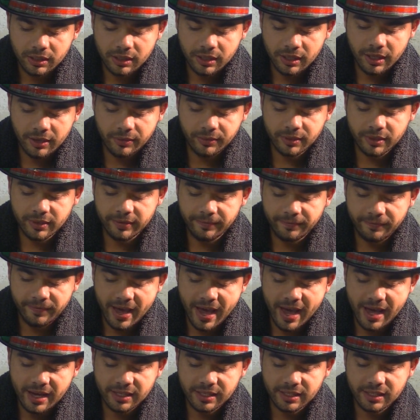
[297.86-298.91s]
It was a
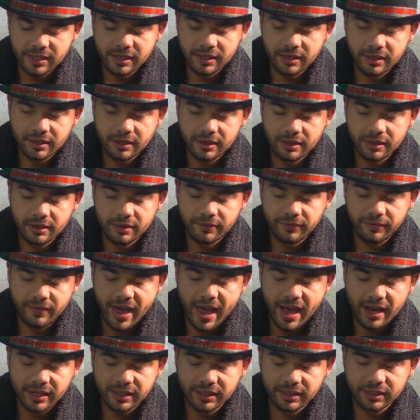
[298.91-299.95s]
fact
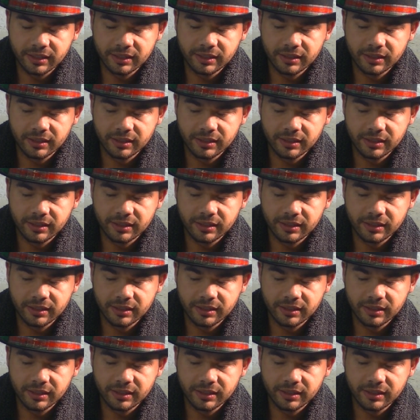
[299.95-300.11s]
that